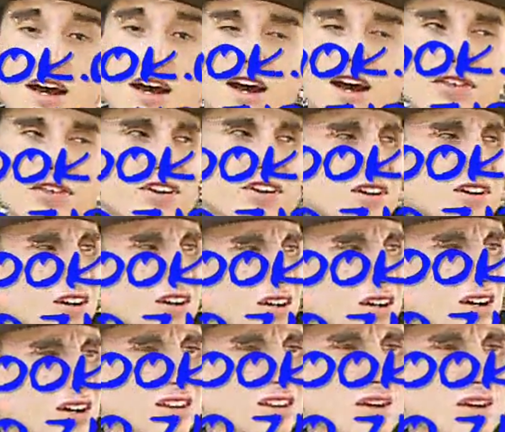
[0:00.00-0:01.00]
I think
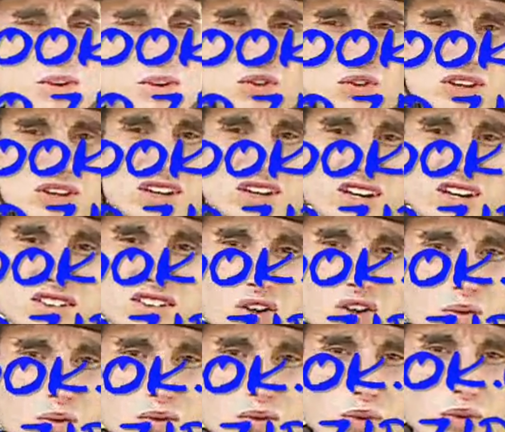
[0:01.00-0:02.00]
when you do it in the link, it's
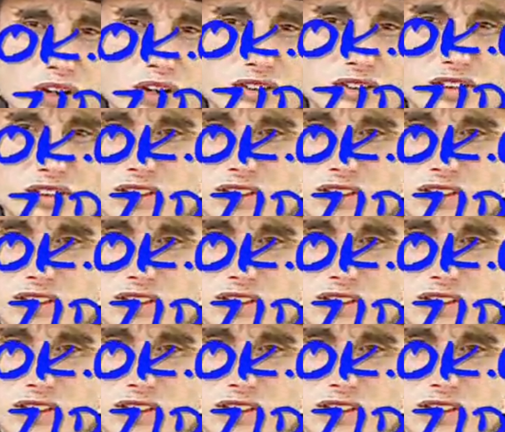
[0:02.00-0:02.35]
all one word, so